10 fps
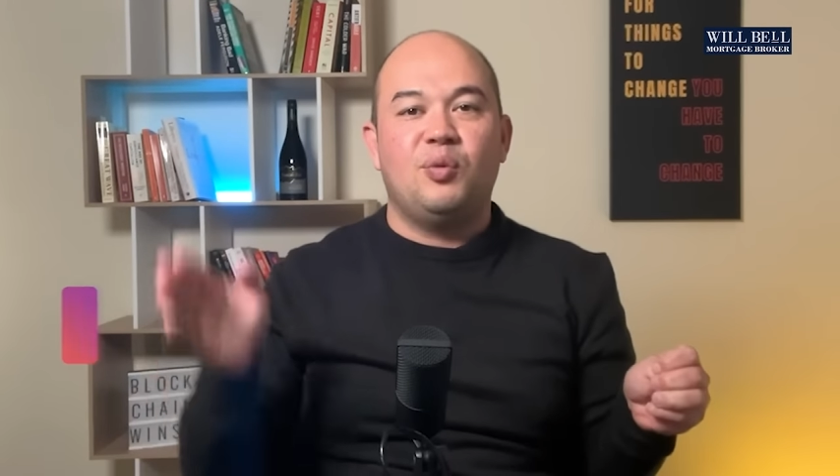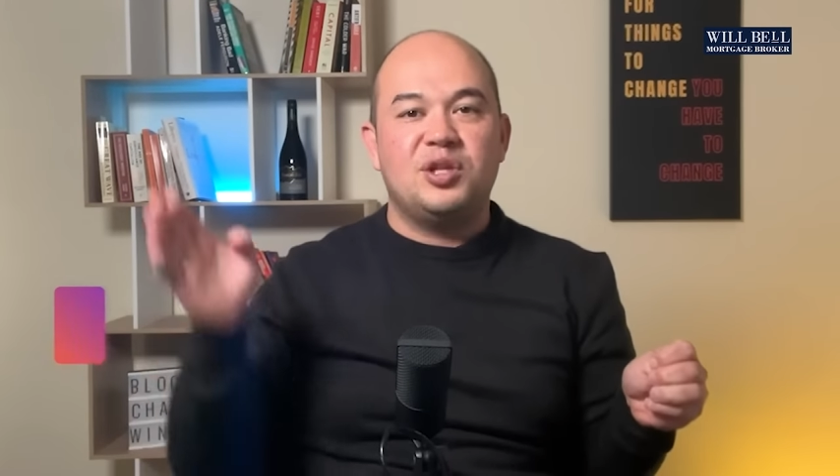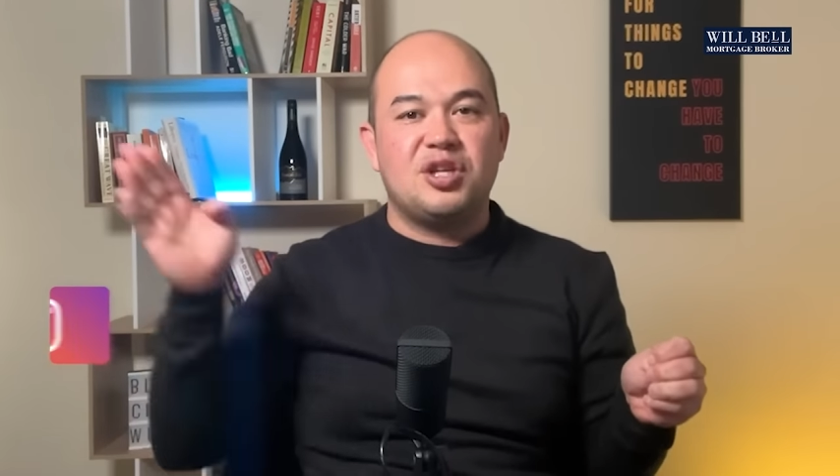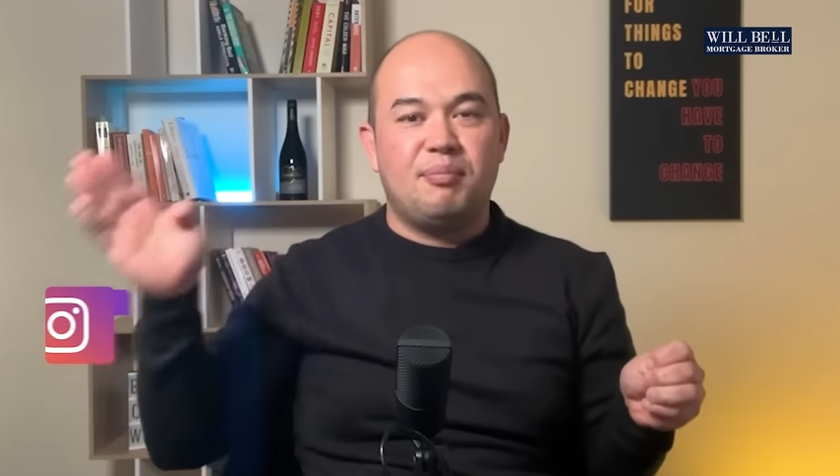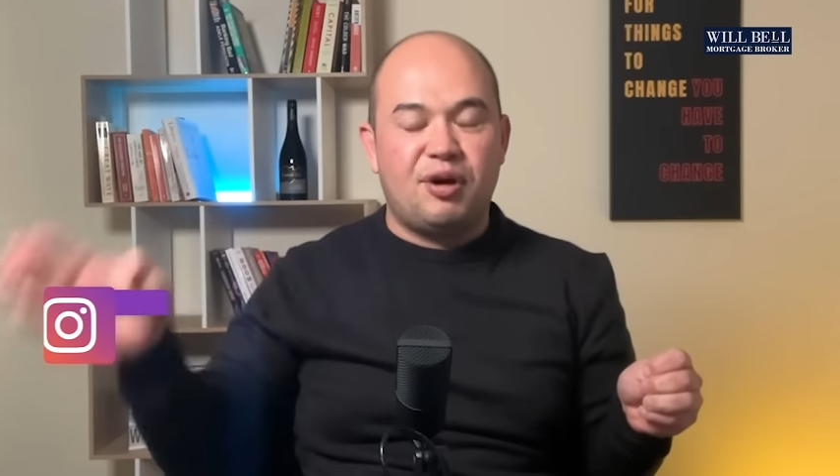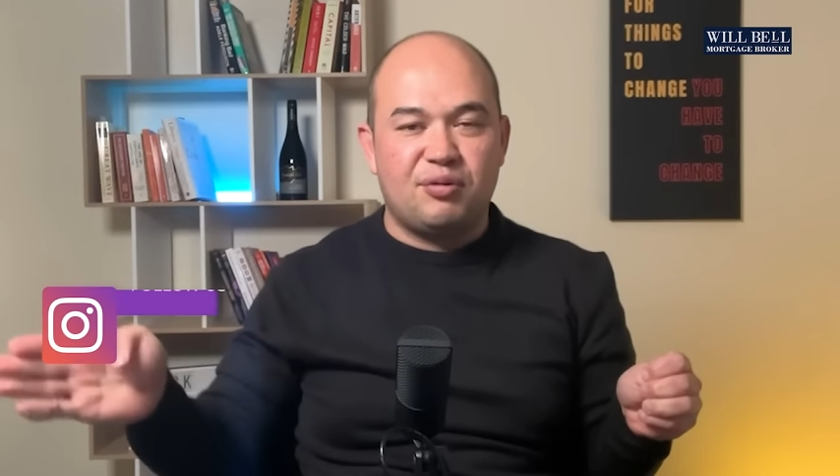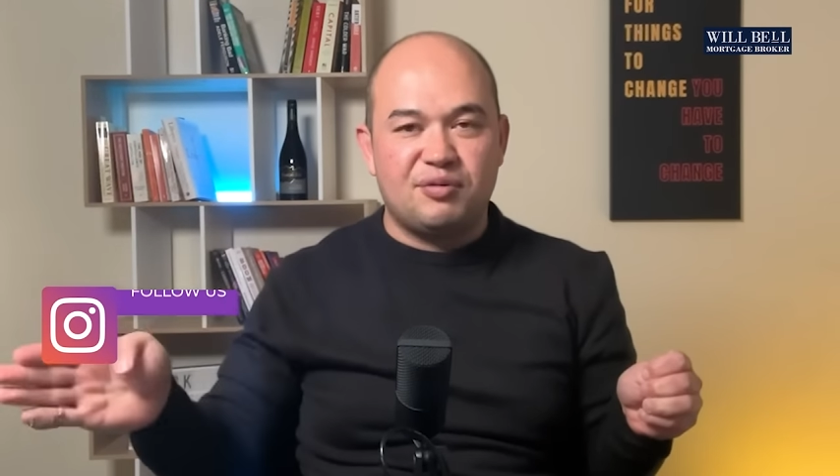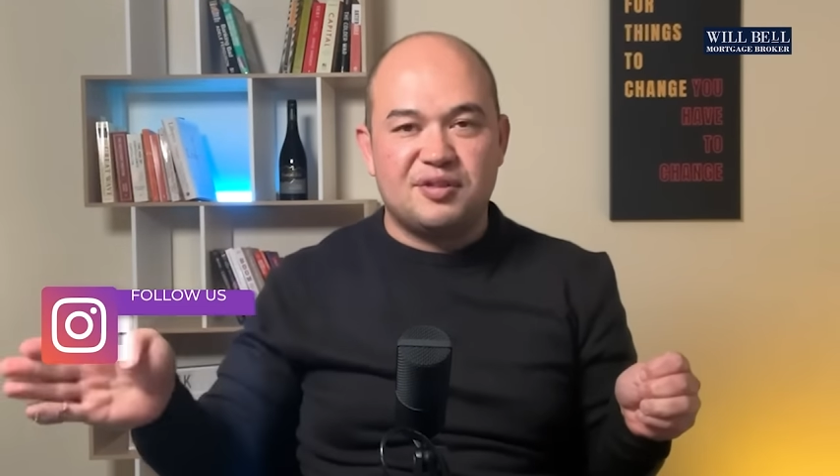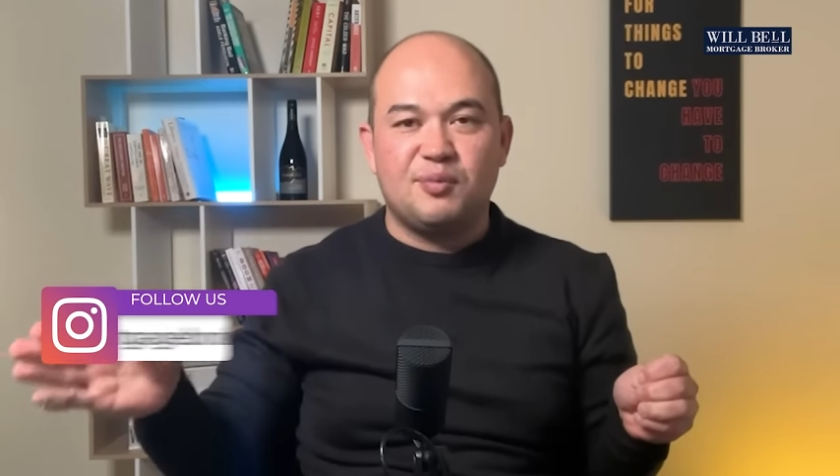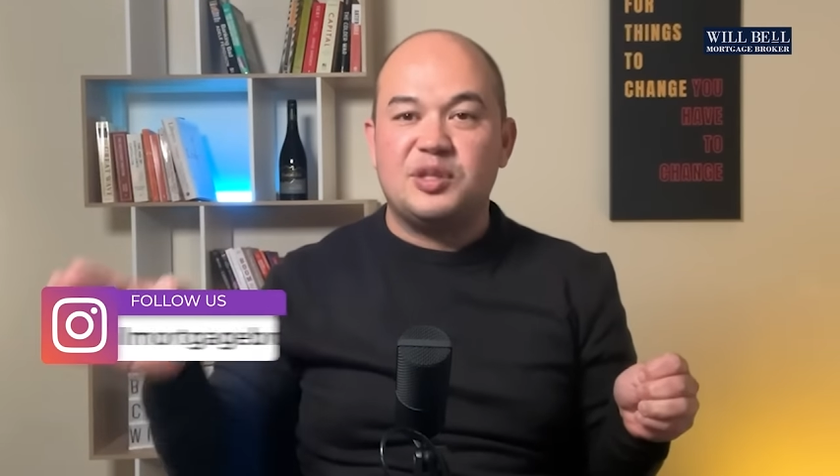which are
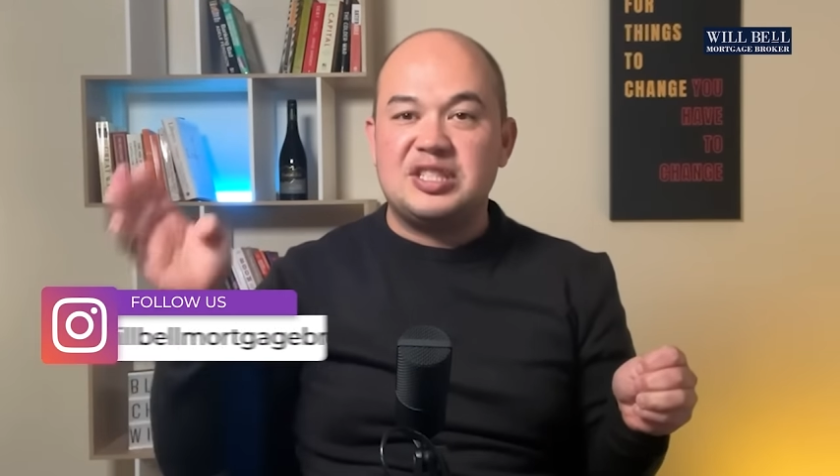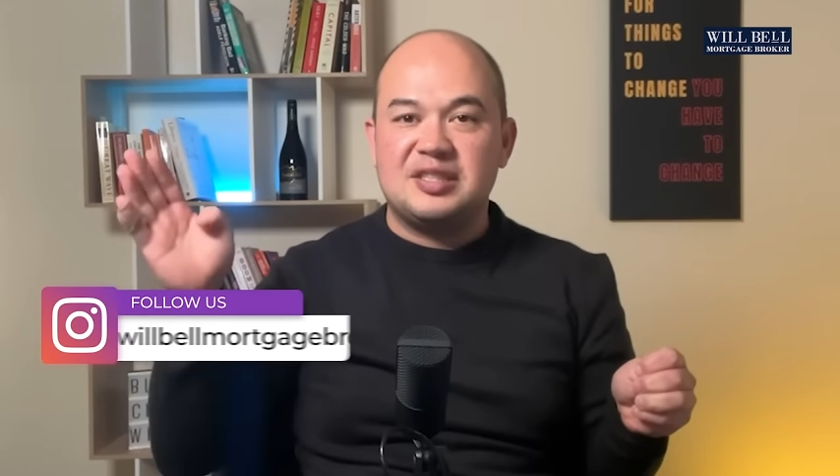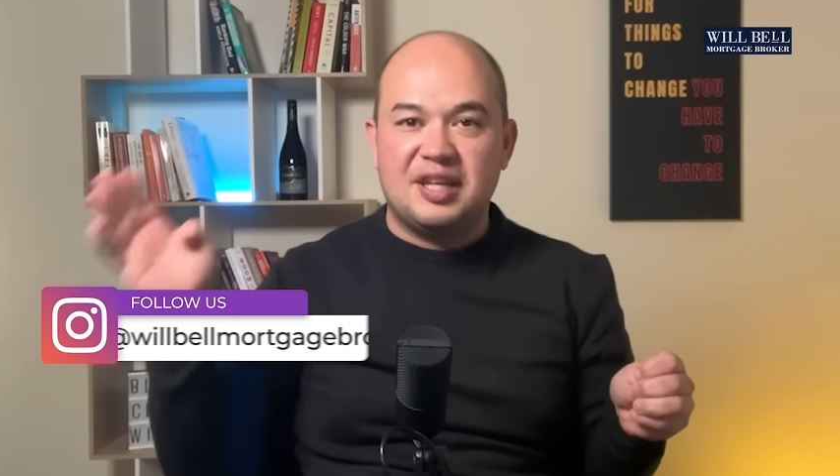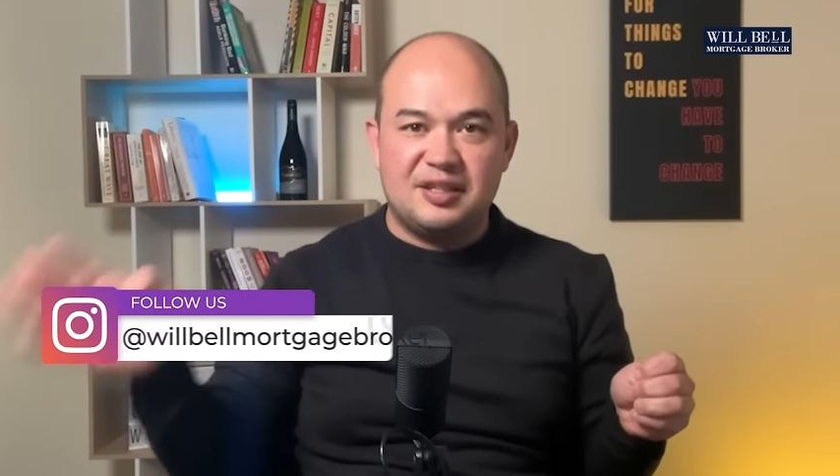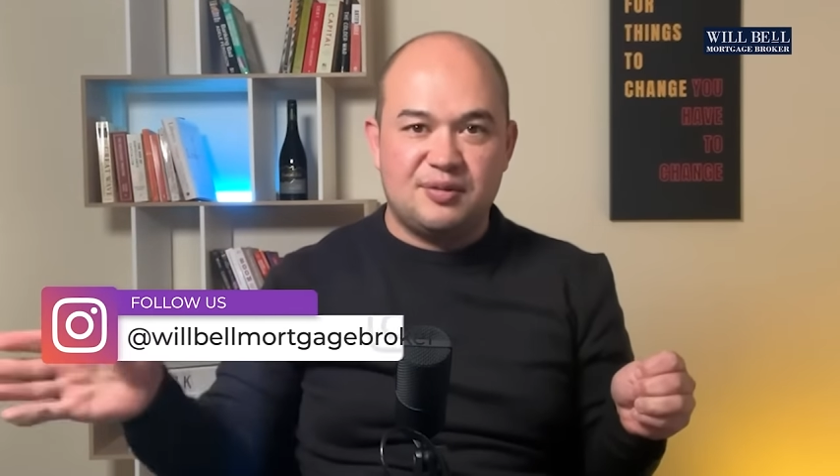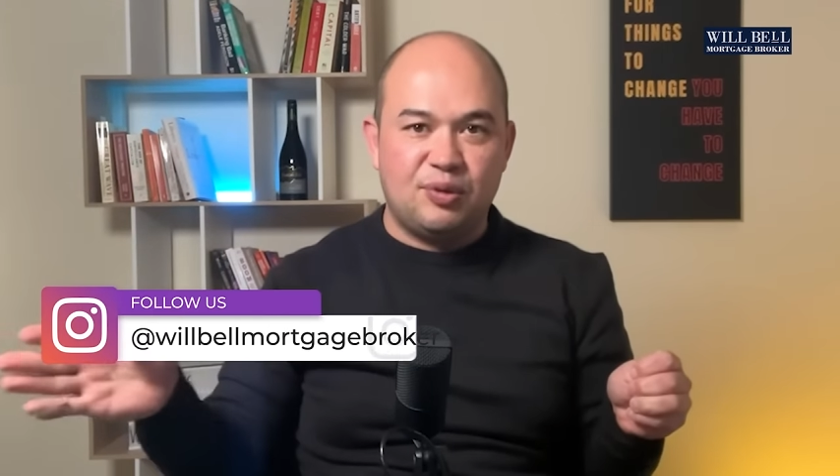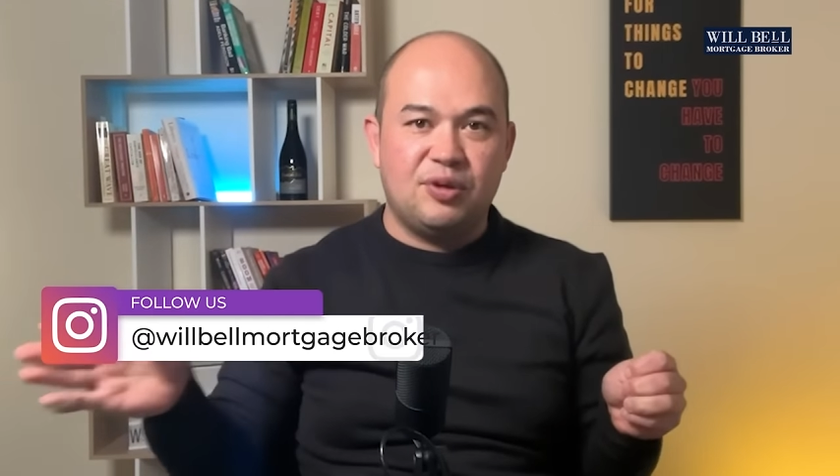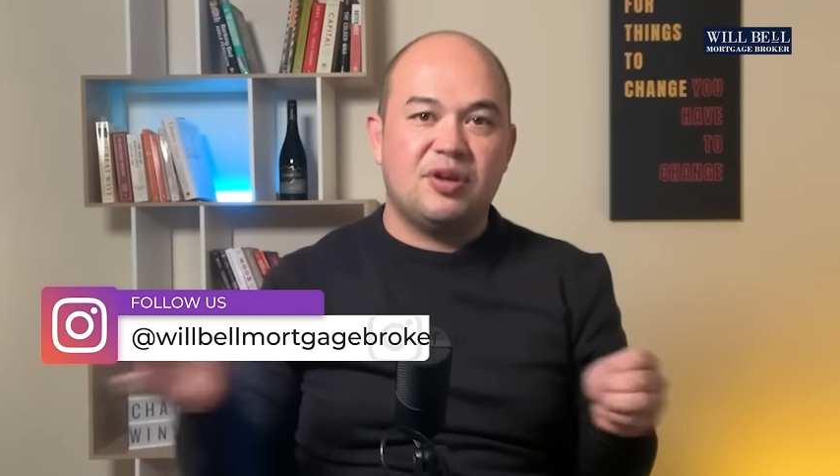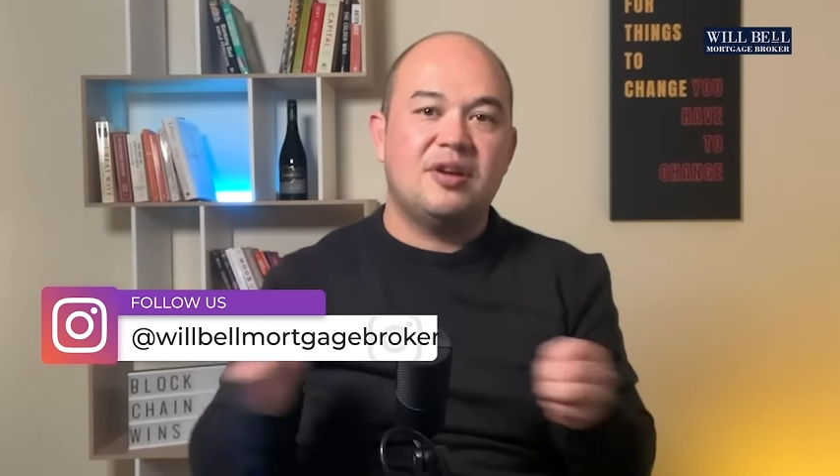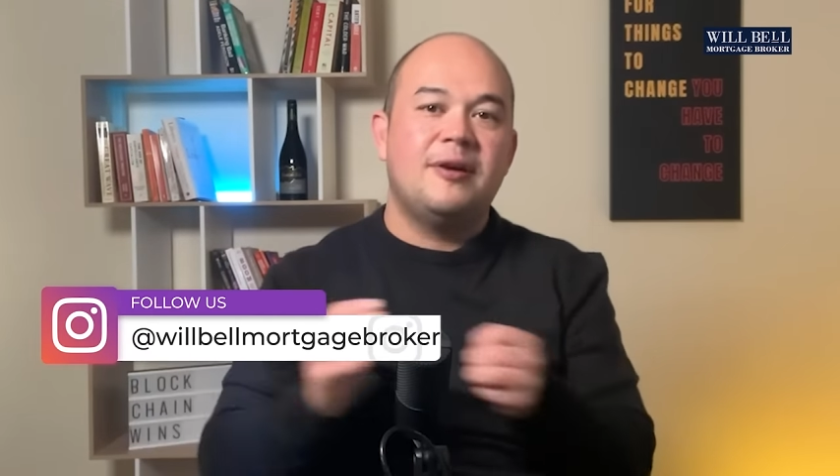models, which is
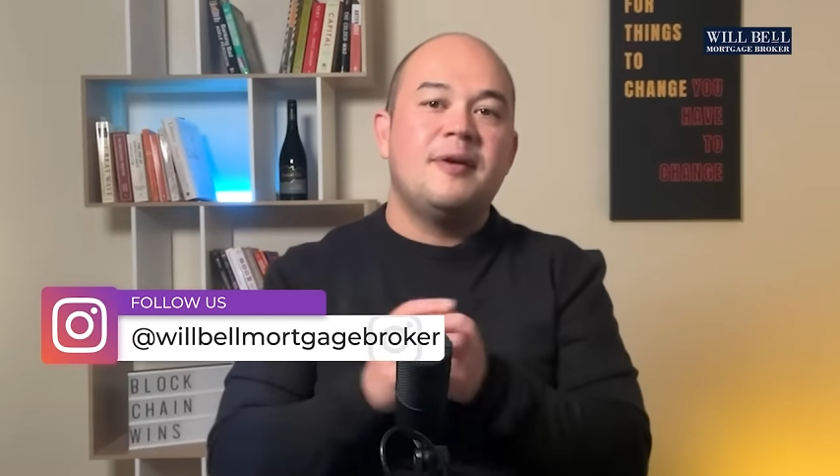guesswork.